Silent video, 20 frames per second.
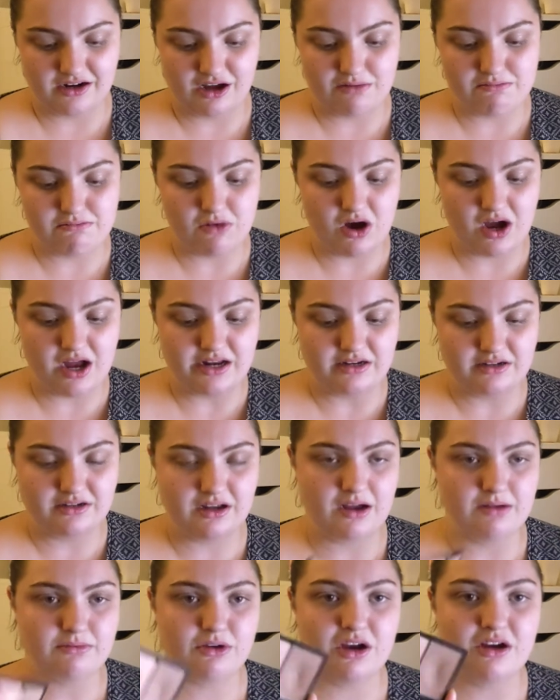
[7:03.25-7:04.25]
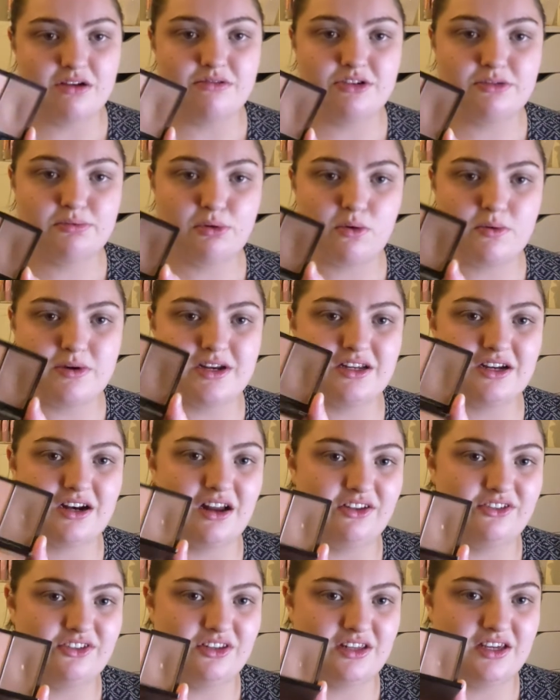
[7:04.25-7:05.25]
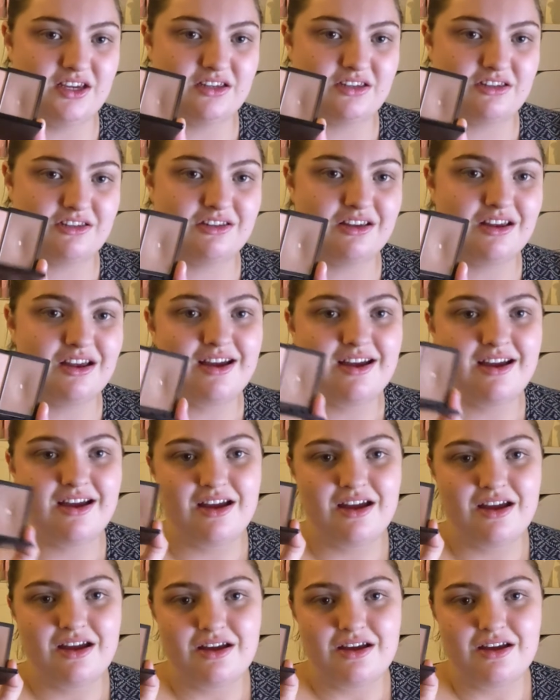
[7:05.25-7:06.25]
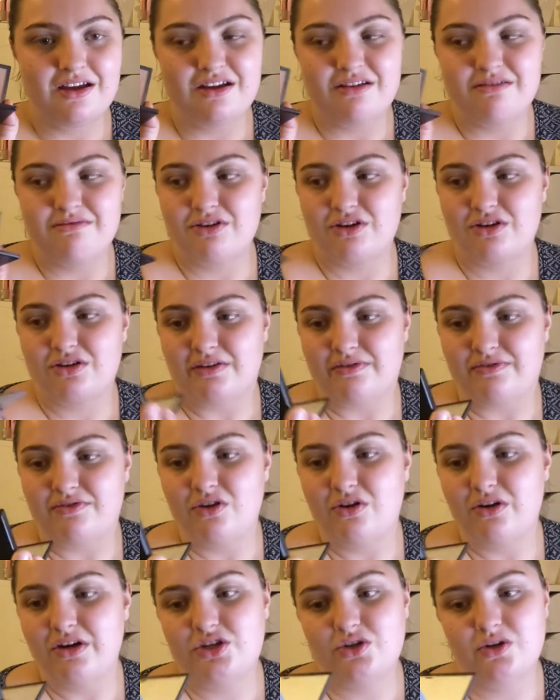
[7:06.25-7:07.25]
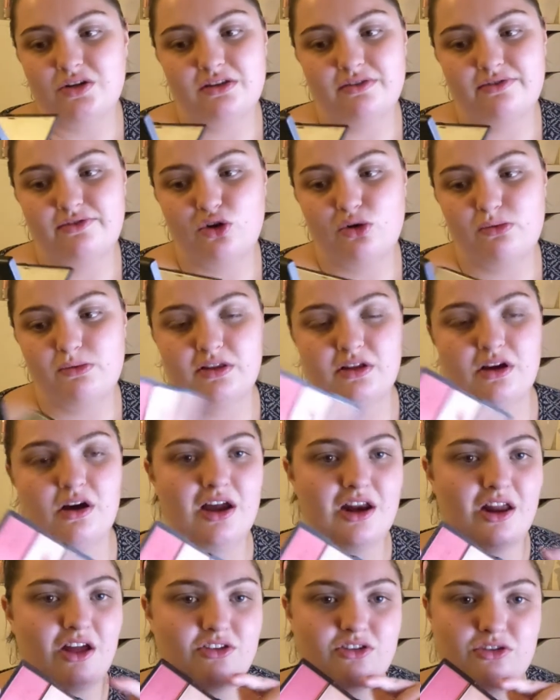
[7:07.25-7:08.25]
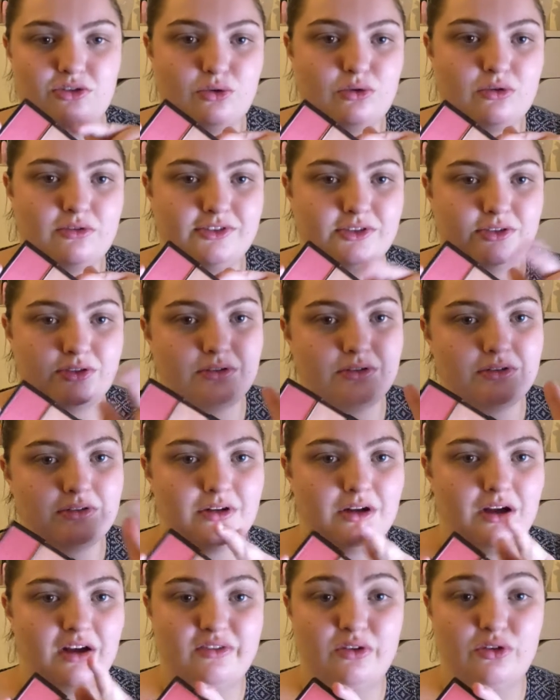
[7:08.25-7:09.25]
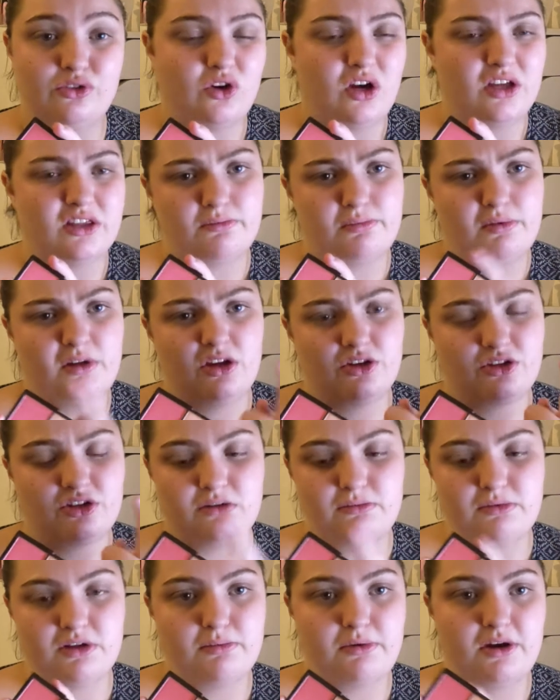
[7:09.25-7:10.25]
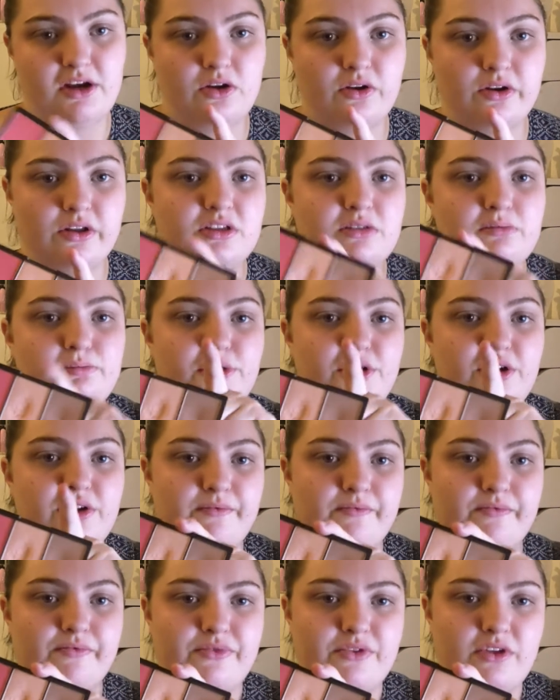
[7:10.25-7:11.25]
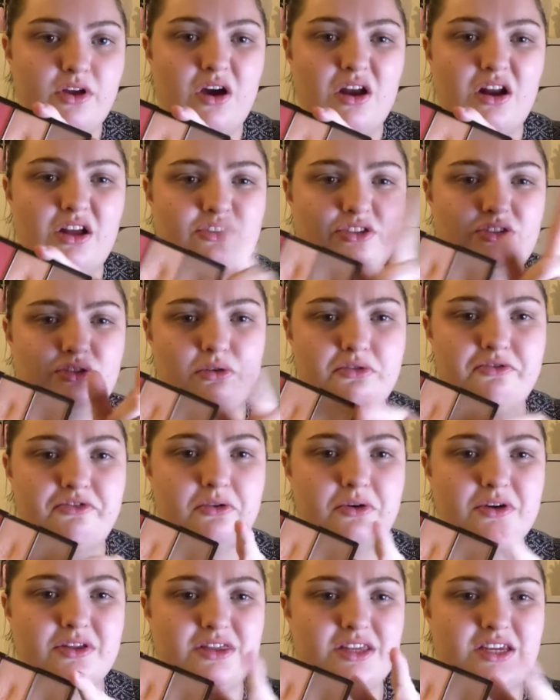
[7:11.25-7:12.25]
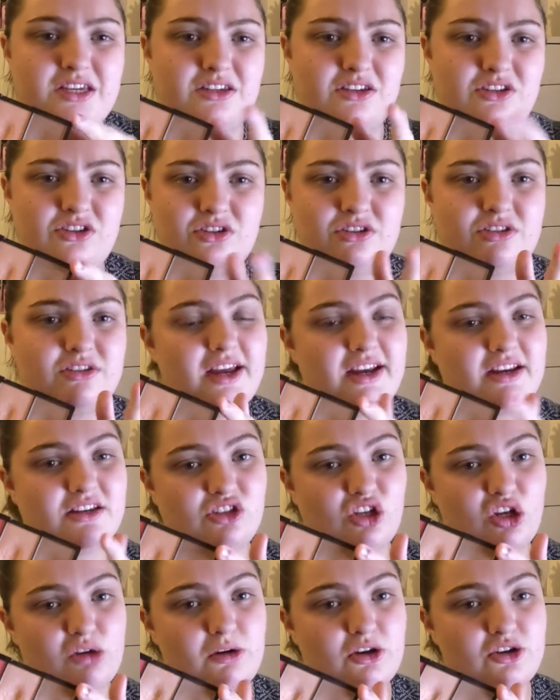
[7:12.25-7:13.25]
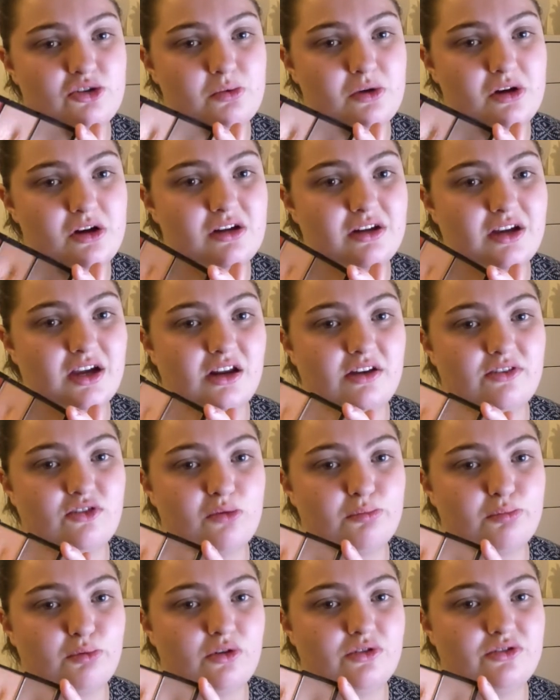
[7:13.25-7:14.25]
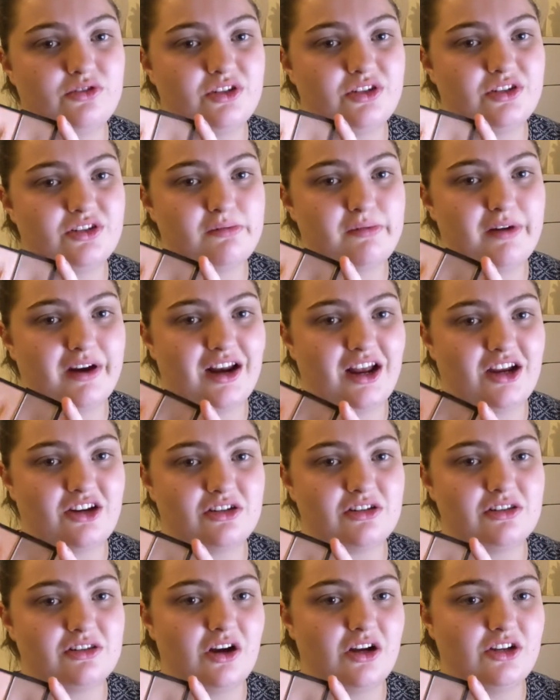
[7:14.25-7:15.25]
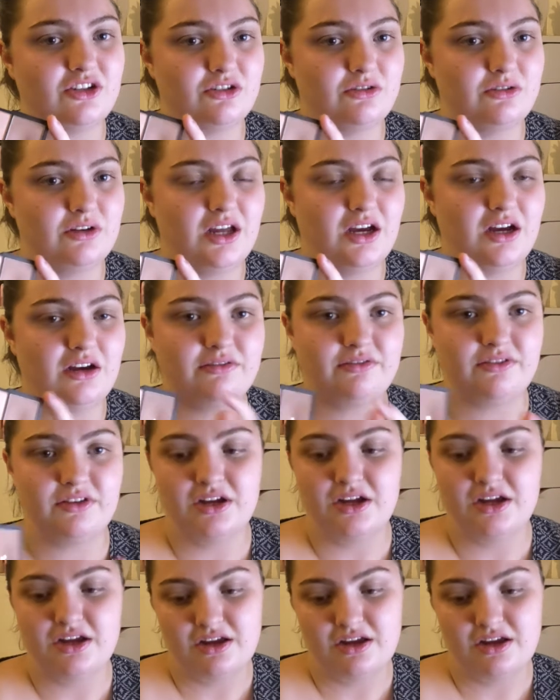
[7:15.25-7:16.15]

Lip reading: I'm going to probably declutter this because I've not enjoyed the formula. The highlighter's awful. I've not tried the blush, going to be completely honest, but the highlighter's awful, and this is just takes too much work, and I've got bronzers in my collection that I do love.